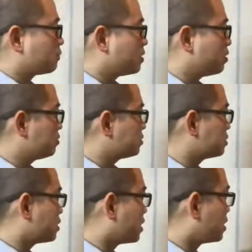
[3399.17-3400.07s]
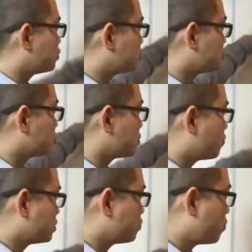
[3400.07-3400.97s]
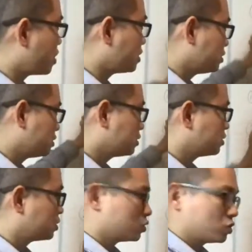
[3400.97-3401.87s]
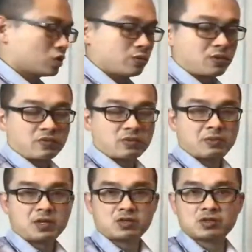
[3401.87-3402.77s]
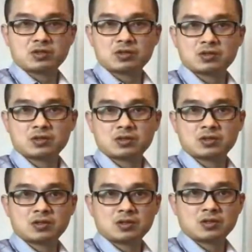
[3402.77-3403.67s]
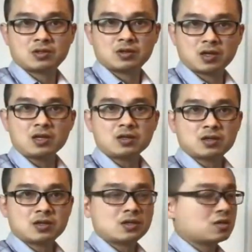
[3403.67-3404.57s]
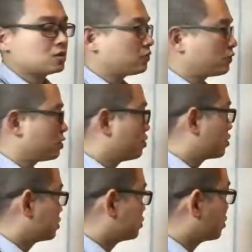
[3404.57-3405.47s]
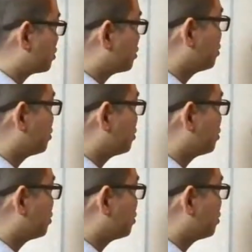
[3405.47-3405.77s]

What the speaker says: pulse and I choose which one suitable for my patient. Okay. So for you, because you don't know